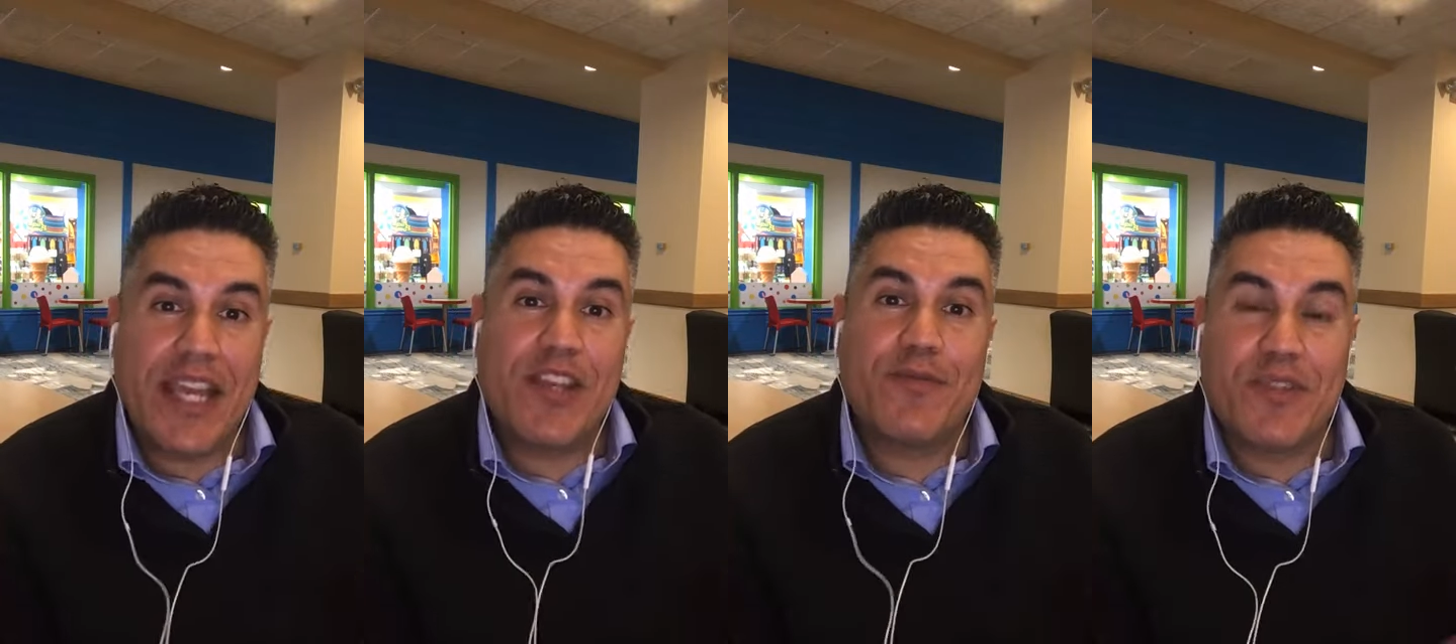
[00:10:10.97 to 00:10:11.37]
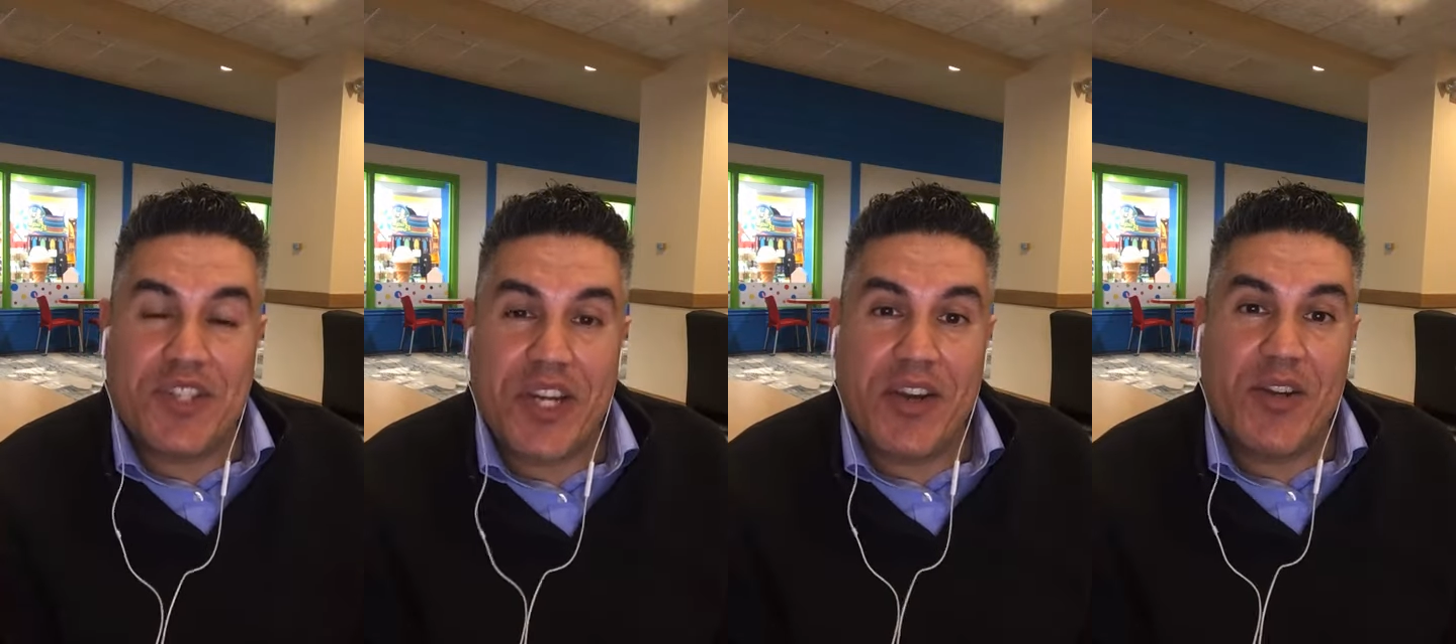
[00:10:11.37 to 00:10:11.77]
Thank you for
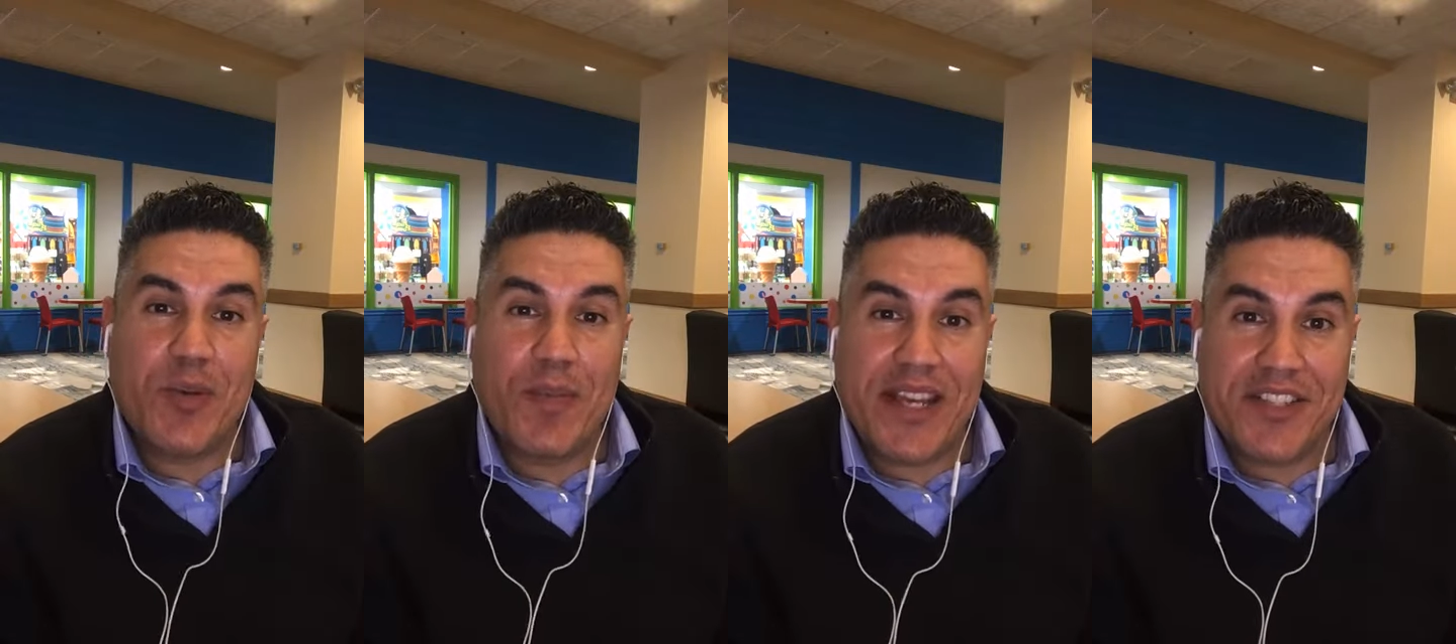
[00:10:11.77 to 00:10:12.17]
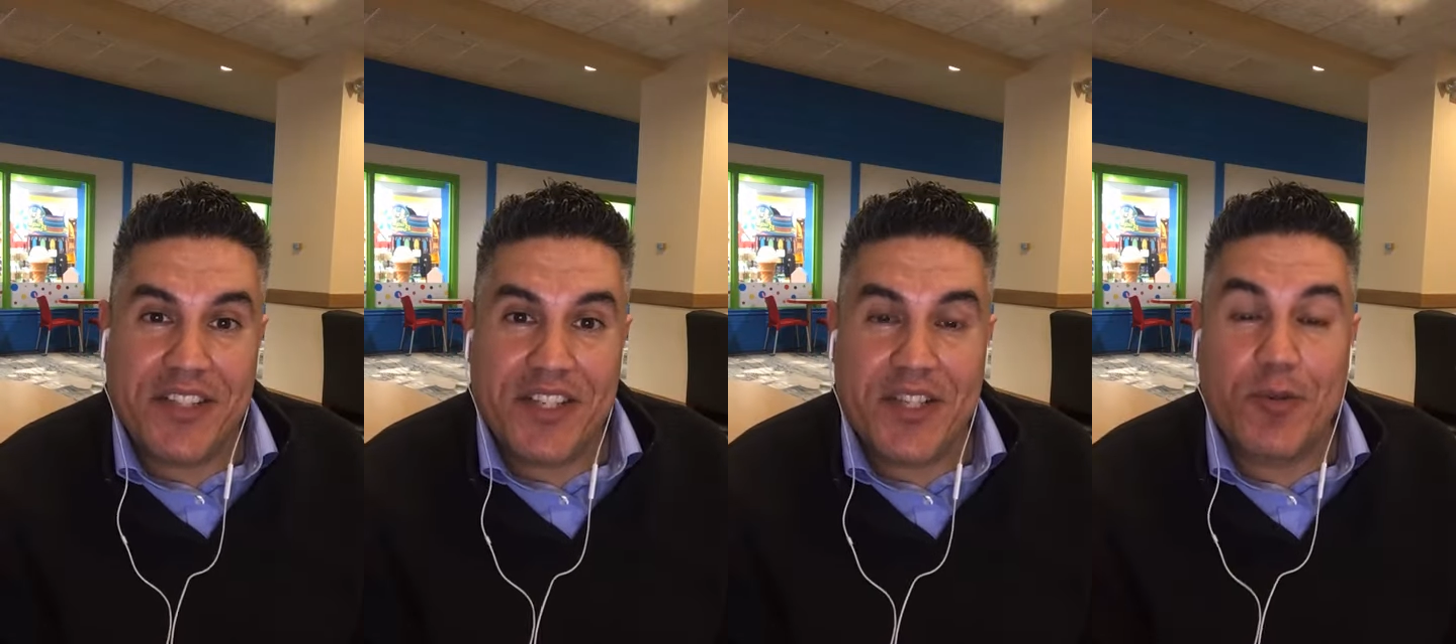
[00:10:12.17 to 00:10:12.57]
sharing your
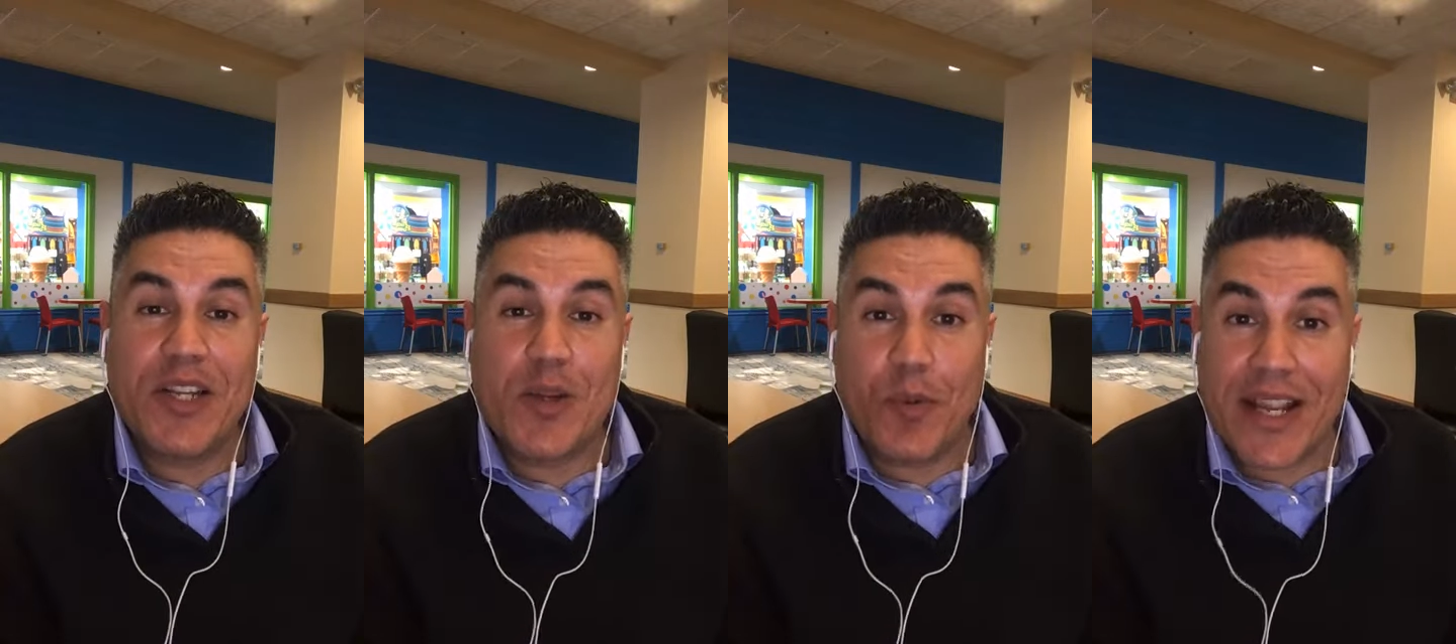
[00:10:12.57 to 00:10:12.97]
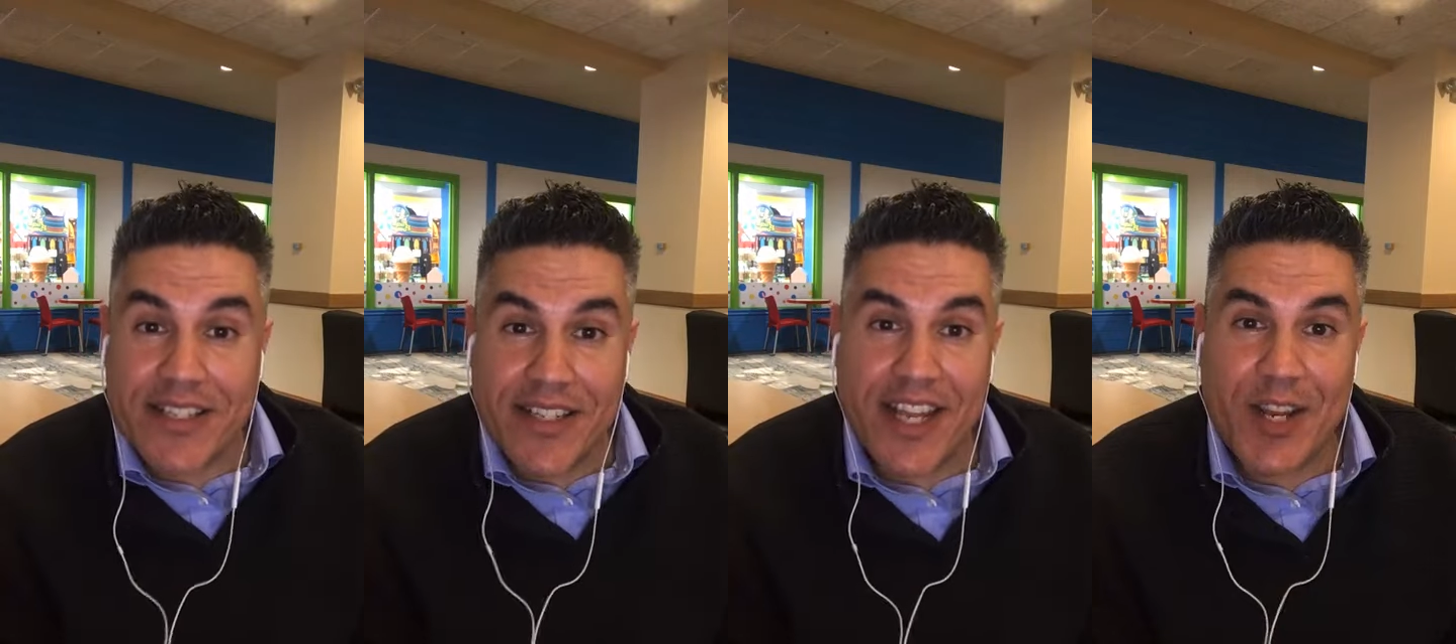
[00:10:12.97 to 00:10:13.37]
message. It really
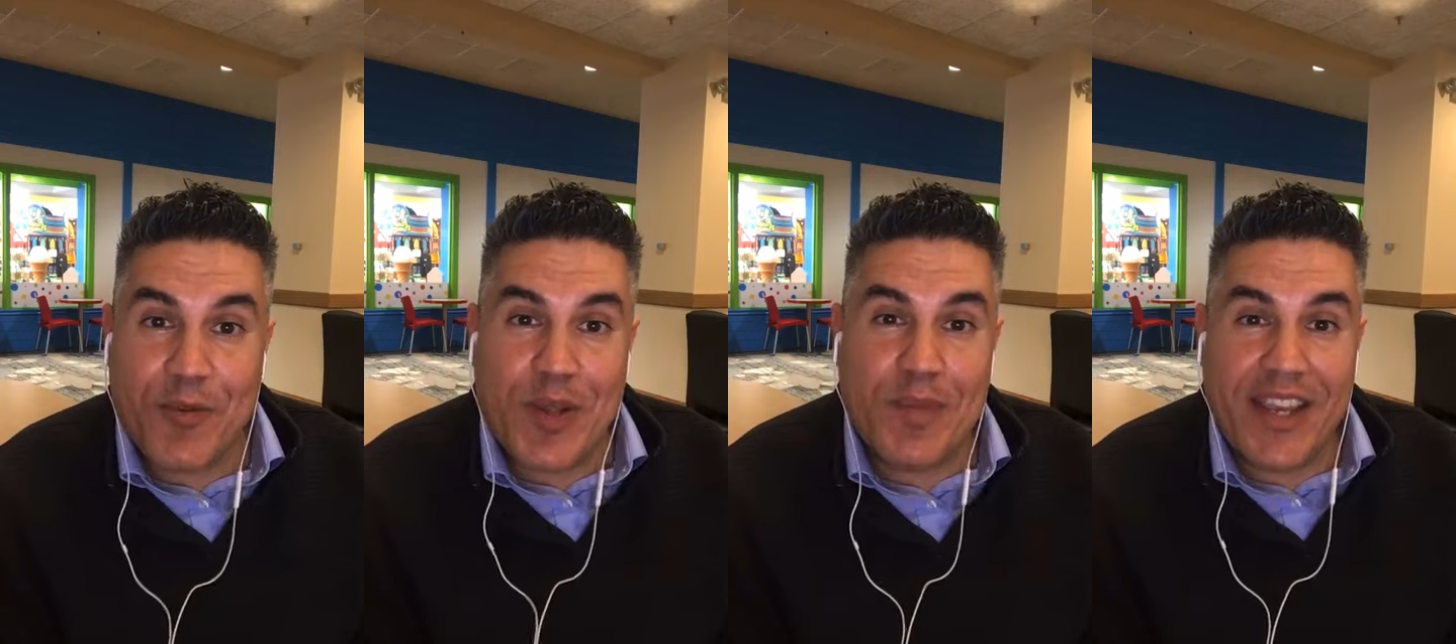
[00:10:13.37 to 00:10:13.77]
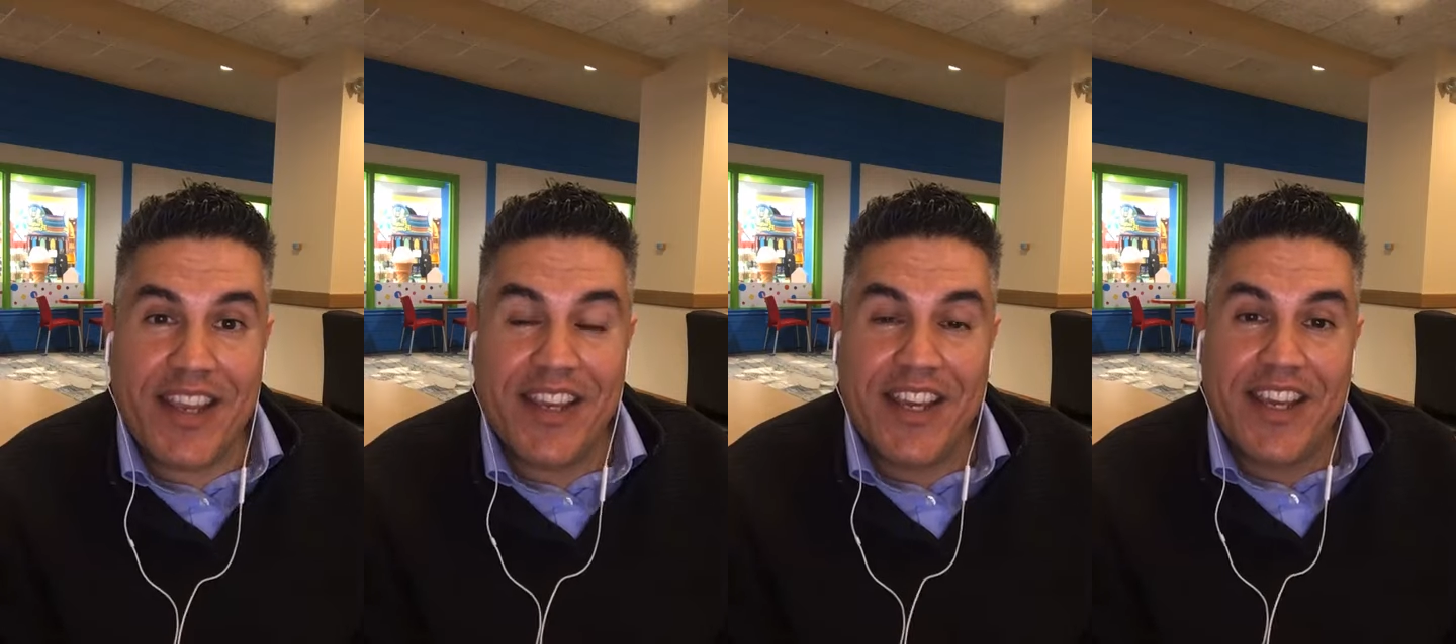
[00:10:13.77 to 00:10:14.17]
resonated with
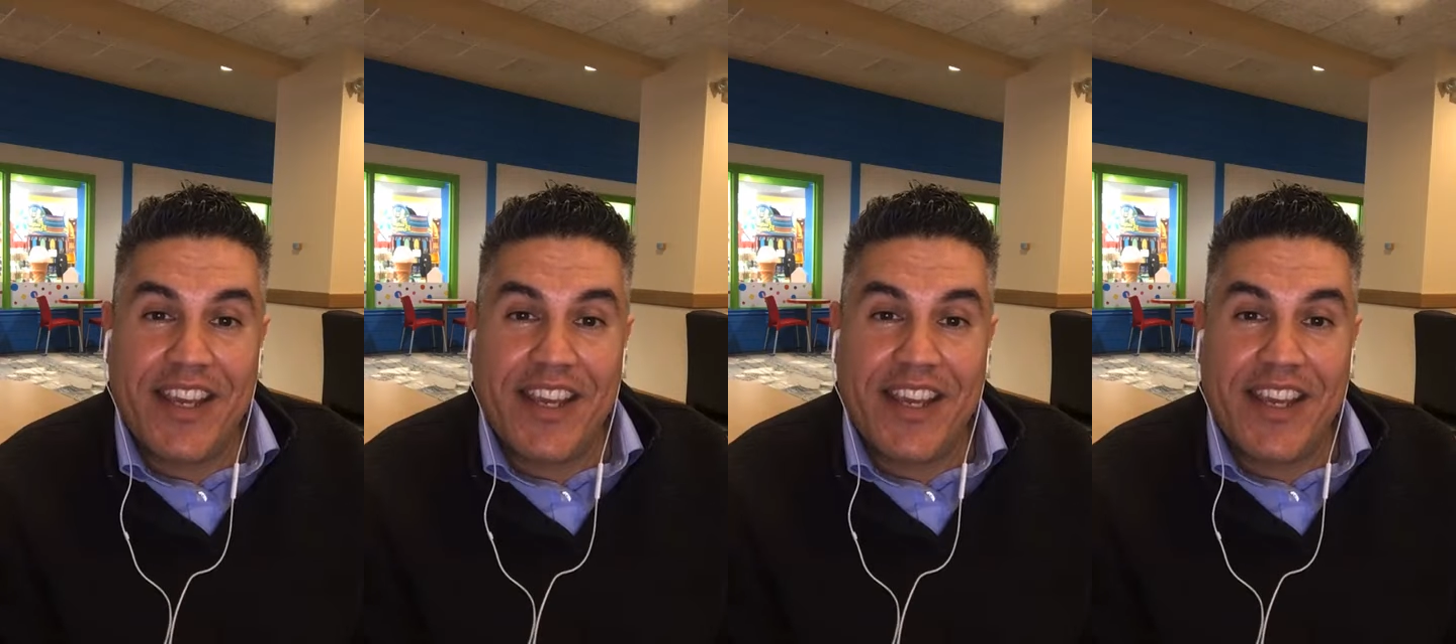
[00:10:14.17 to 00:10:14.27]
me.